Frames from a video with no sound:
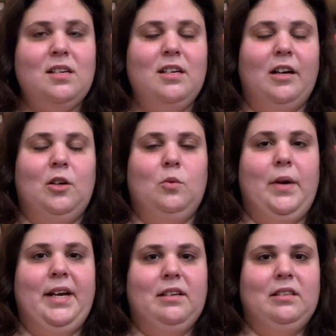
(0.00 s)
a good
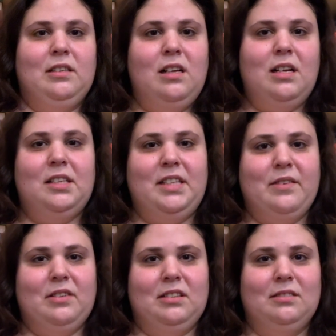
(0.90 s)
way to
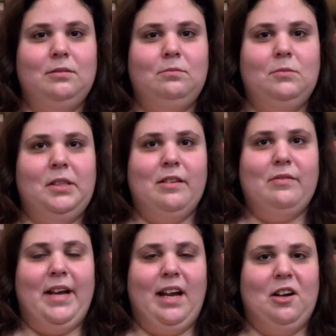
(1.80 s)
leave a
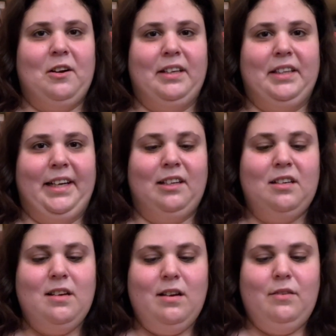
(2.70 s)
cliffhanger and like
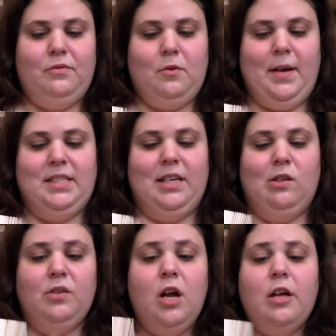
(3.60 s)
for myself.
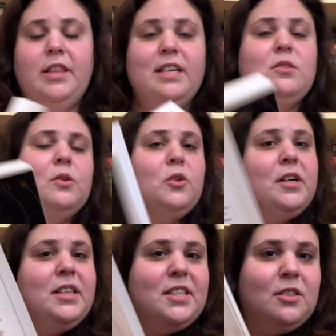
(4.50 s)
This, look
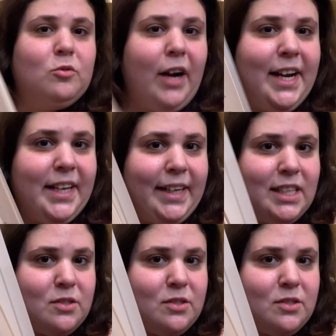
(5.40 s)
at the writing. It's